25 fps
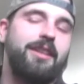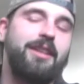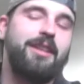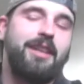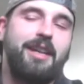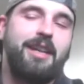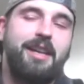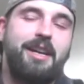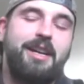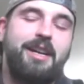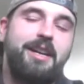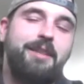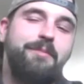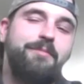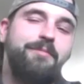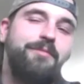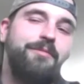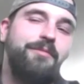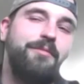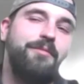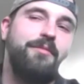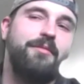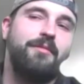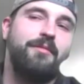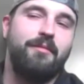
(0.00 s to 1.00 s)

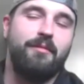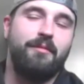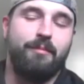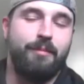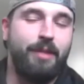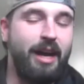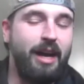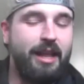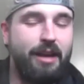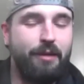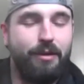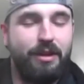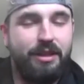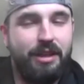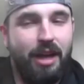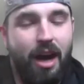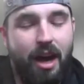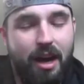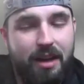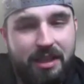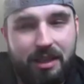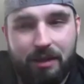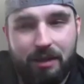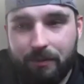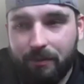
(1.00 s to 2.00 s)
But it was
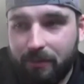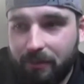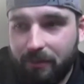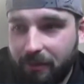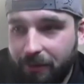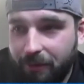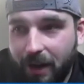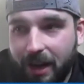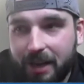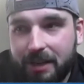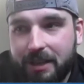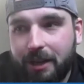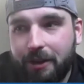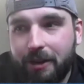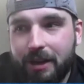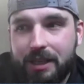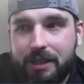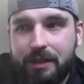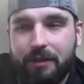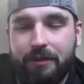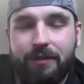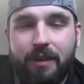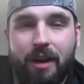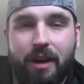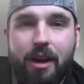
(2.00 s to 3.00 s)
awesome. Frank
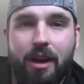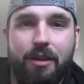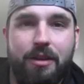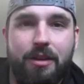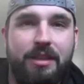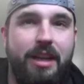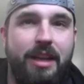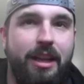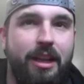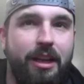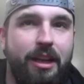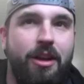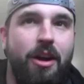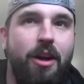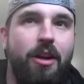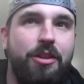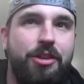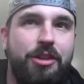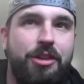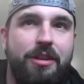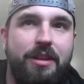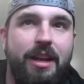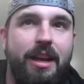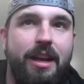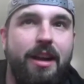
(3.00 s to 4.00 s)
DeCristofaro set a
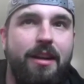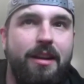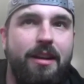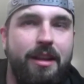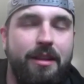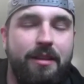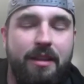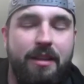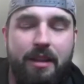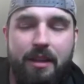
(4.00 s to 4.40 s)
culture there, and